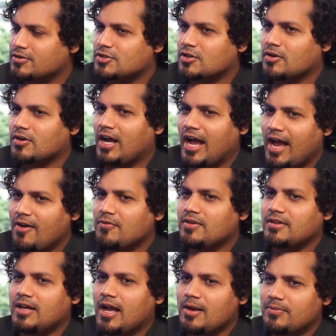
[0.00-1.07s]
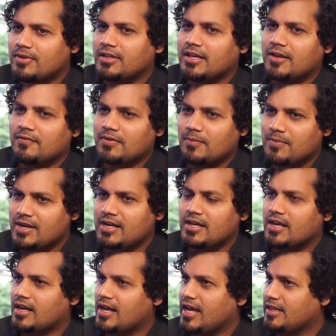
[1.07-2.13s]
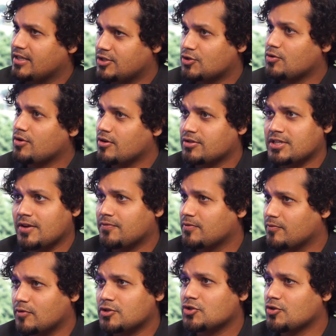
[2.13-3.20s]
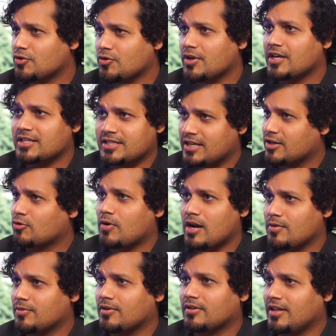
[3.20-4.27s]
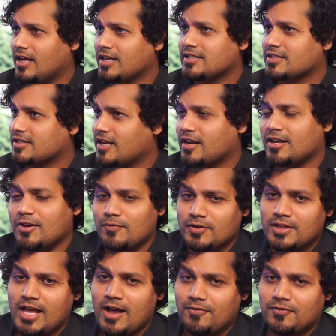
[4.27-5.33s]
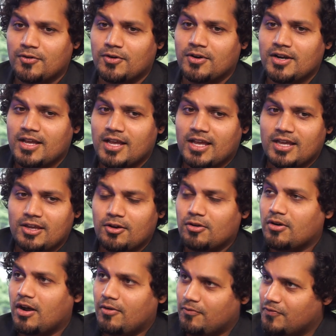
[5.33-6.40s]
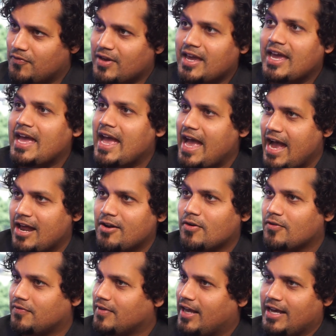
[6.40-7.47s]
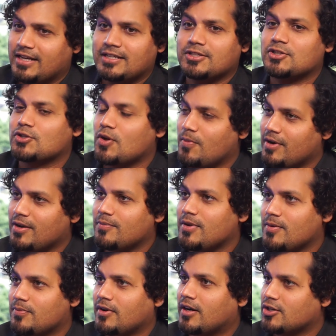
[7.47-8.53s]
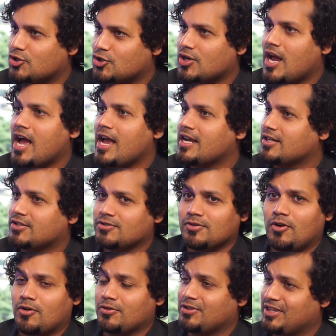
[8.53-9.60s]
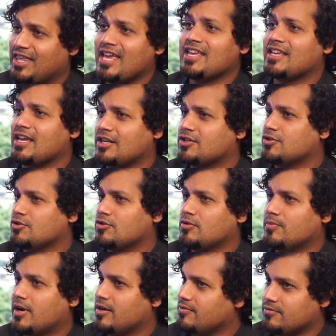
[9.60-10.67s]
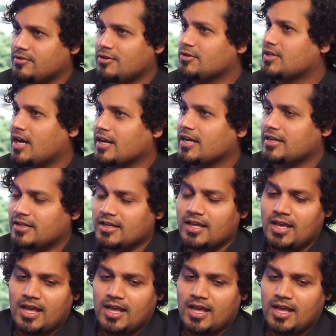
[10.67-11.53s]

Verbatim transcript: So I will, mm. I believe the media and the studio, Jeff, what you're doing Thank is you. incredible. Thank I just got to yeah. give you that for you're way ahead of like so many people are trying or thinking to do, but Thank you've you. done it.